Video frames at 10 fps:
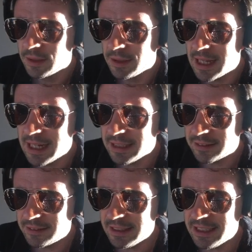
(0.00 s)
Yeah, you
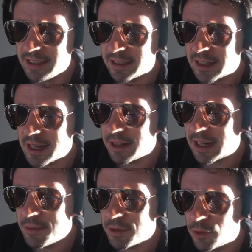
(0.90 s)
can see here the
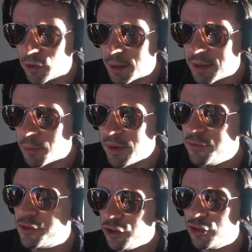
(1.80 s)
games I've got coming up.
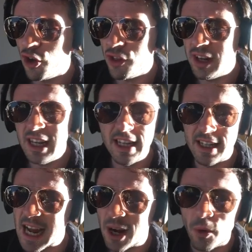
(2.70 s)
We've just got the league
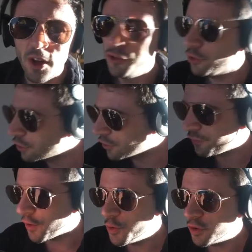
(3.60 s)
now. Just the
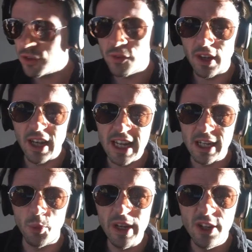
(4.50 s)
focus of the
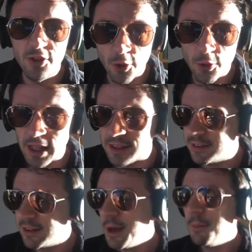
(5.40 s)
league, and we can do
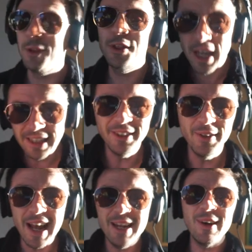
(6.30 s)
this. But thank you
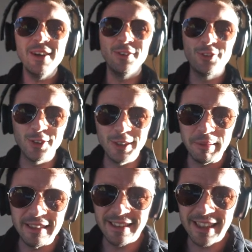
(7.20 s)
anyway for joining
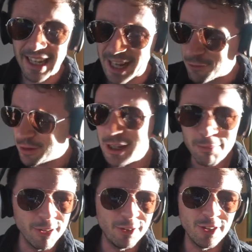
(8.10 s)
me today. I really
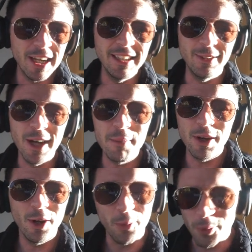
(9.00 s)
appreciate you coming
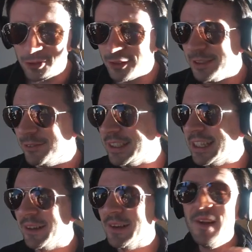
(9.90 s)
along and watching this
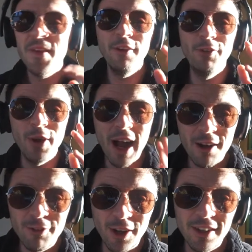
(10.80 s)
video. If you
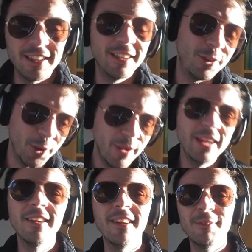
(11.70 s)
have liked it, do
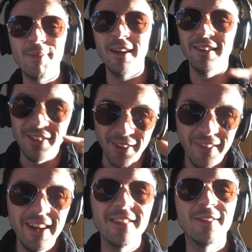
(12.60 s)
hit the like button. Do
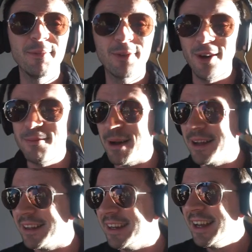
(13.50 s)
hit the subscribe
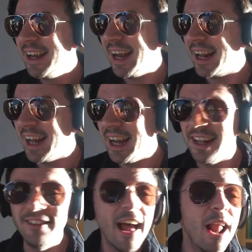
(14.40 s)
button
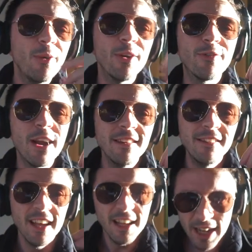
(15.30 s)
and tell your
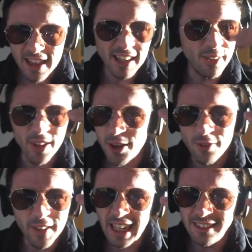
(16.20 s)
friends. Get the little
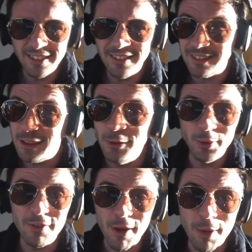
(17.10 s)
notifications that tell you
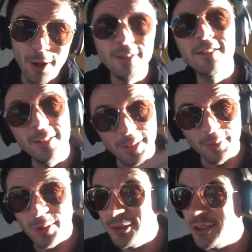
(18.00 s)
when I've uploaded so you can
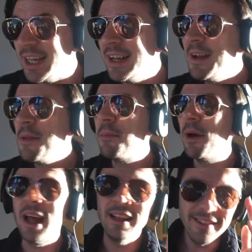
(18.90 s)
watch it.
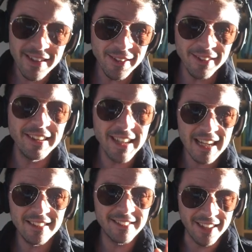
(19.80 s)
But until
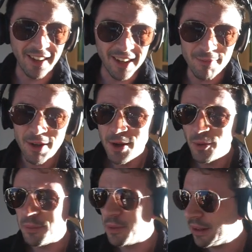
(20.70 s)
next time,
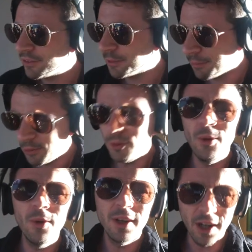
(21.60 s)
when we'll have some
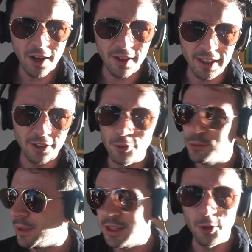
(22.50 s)
more carnage
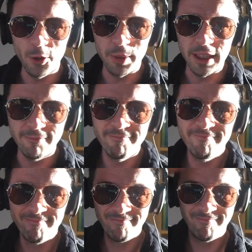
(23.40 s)
with Corby.
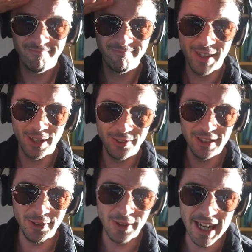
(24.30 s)
I'll
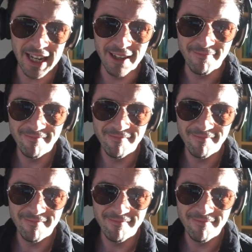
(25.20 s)
see you later.